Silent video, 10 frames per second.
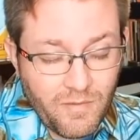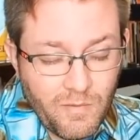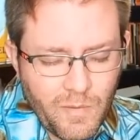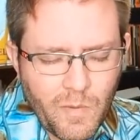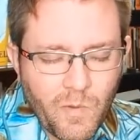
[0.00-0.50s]

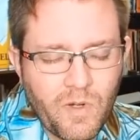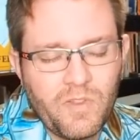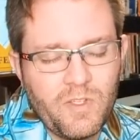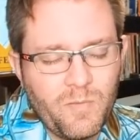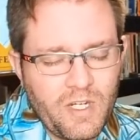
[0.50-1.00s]
when we
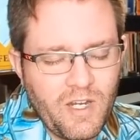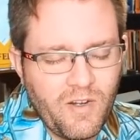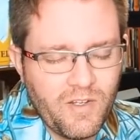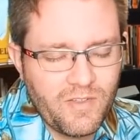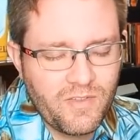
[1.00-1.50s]
weren't this
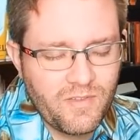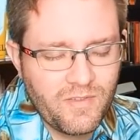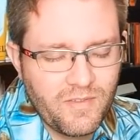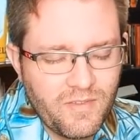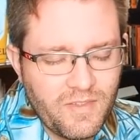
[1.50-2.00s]
precarious.
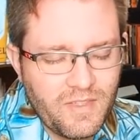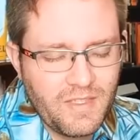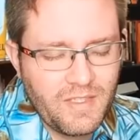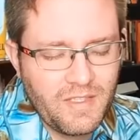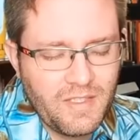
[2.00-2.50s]

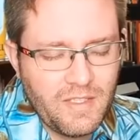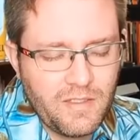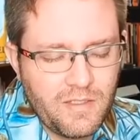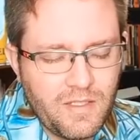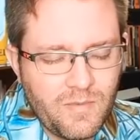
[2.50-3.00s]
It
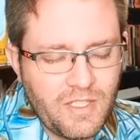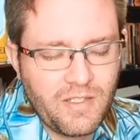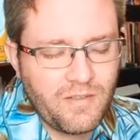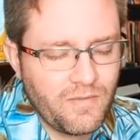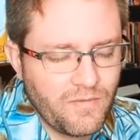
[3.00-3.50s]
just seems
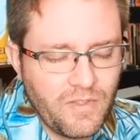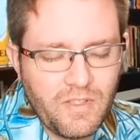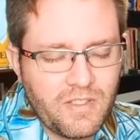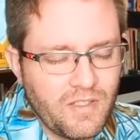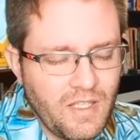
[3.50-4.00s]
like for at
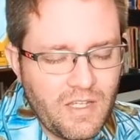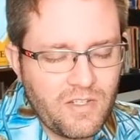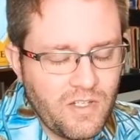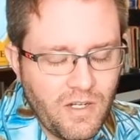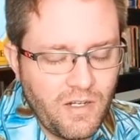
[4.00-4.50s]
least the
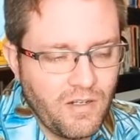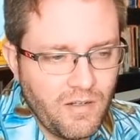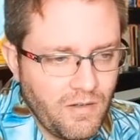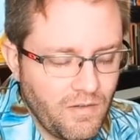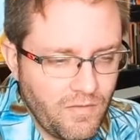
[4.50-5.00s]
last year
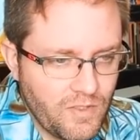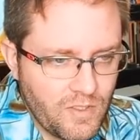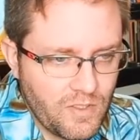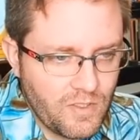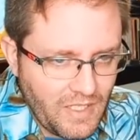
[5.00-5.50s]
we've
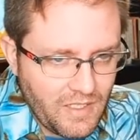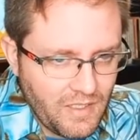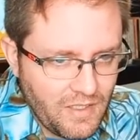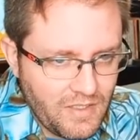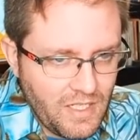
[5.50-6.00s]
just been like
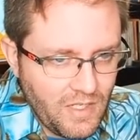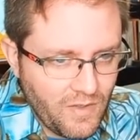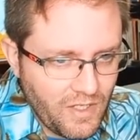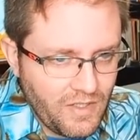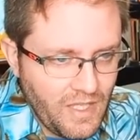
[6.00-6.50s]

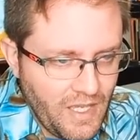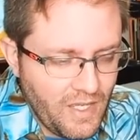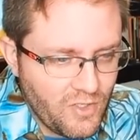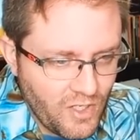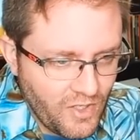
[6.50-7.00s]
teetering on the
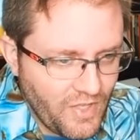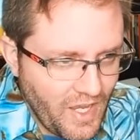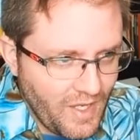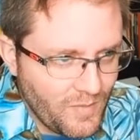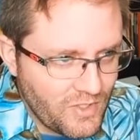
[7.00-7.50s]
edge at all
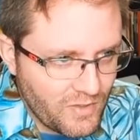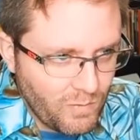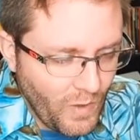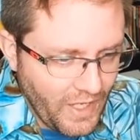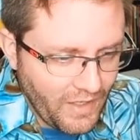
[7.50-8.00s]
times,
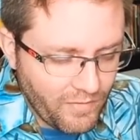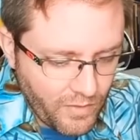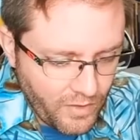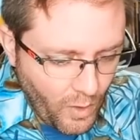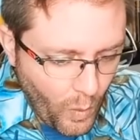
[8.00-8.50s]
just waiting
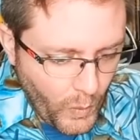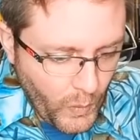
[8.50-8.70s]
for it to go.